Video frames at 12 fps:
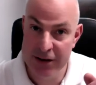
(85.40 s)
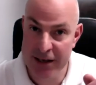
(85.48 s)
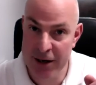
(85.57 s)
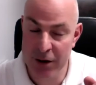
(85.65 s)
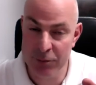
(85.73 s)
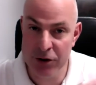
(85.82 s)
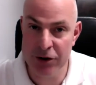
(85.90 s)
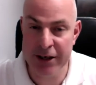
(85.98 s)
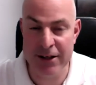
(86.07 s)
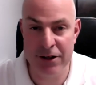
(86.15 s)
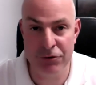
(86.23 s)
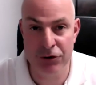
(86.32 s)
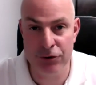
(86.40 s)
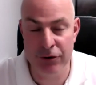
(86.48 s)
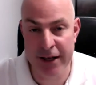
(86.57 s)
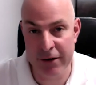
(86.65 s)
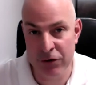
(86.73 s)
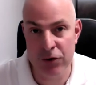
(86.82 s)
Now, I'm not going to end the
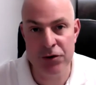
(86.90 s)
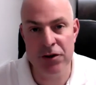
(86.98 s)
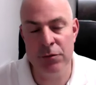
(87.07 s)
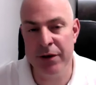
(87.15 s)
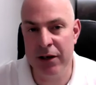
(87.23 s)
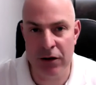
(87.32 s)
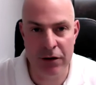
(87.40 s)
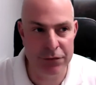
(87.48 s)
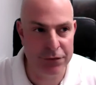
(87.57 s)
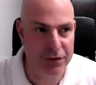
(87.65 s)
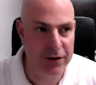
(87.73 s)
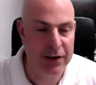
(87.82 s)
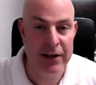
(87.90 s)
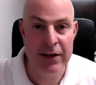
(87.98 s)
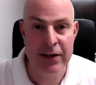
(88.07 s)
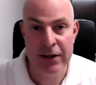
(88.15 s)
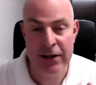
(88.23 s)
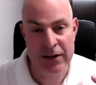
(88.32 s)
recording there. Of course, there'll be a lot of
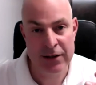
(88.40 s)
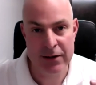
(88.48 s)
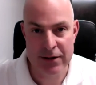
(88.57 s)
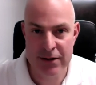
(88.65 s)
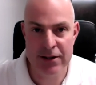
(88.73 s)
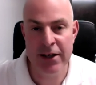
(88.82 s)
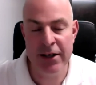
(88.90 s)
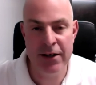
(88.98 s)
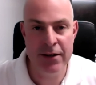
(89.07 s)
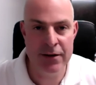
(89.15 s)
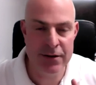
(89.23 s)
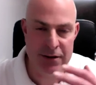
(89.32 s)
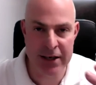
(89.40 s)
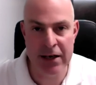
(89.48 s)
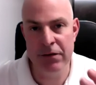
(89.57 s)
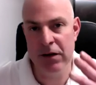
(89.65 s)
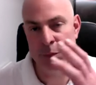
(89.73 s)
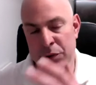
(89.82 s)
concerns,
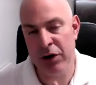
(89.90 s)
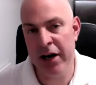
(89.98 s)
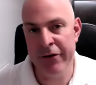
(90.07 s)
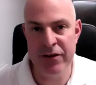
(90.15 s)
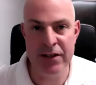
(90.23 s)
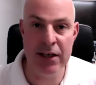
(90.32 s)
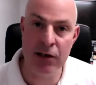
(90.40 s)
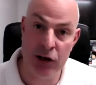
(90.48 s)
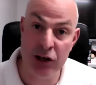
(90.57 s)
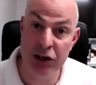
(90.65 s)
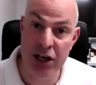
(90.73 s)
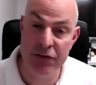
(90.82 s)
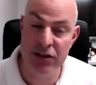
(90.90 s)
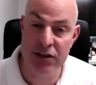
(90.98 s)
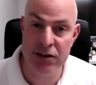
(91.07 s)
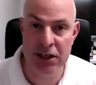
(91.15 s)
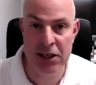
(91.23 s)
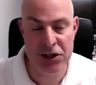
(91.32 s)
safety, privacy, a lot of nervous
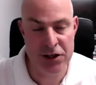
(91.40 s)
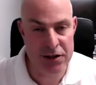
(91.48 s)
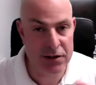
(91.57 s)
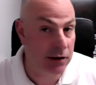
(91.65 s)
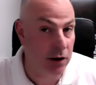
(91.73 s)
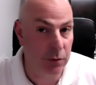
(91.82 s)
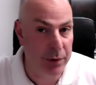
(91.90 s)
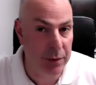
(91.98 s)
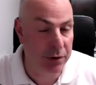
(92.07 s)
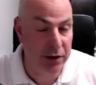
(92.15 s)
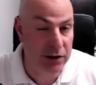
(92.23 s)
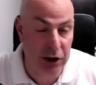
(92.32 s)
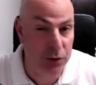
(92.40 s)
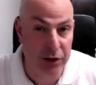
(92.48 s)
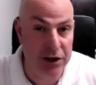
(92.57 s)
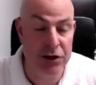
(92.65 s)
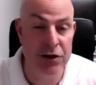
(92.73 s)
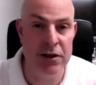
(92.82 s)
teachers, a lot of people that don't
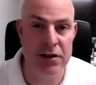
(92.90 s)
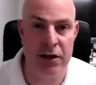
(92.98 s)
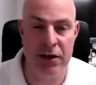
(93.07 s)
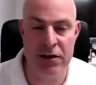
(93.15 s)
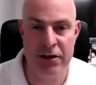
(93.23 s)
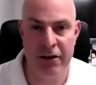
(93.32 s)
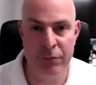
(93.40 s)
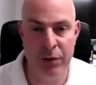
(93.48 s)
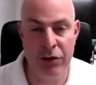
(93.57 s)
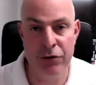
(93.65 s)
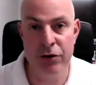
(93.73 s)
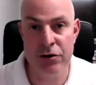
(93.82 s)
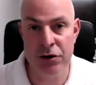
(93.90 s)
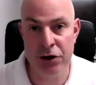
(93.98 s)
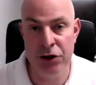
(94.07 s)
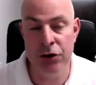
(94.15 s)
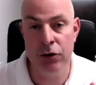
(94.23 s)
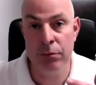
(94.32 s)
want to do this kind of stuff. But through a
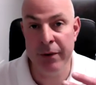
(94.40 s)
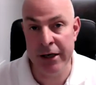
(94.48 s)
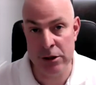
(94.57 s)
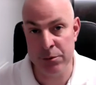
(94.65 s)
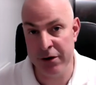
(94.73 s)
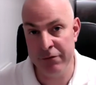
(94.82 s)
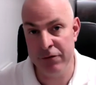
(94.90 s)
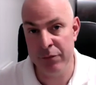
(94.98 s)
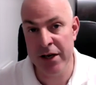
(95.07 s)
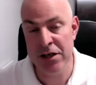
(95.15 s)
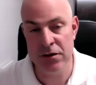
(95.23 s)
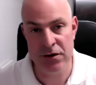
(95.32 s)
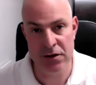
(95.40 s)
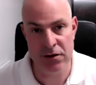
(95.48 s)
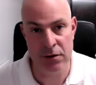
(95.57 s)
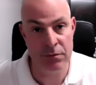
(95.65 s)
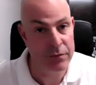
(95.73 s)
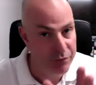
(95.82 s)
secure management information
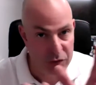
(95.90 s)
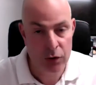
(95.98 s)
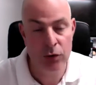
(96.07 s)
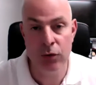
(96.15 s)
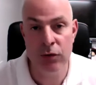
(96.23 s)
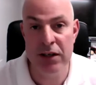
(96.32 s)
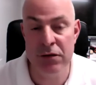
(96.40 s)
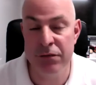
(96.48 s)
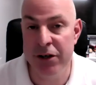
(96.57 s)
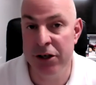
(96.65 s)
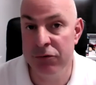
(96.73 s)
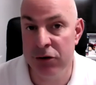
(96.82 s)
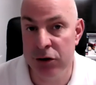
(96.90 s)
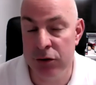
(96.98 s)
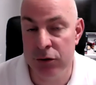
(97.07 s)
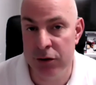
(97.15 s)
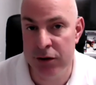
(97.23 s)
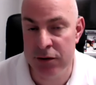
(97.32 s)
system, all these video
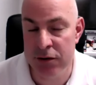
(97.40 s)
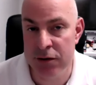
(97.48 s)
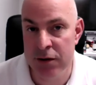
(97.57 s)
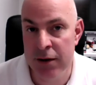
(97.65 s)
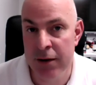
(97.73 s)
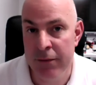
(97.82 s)
recordings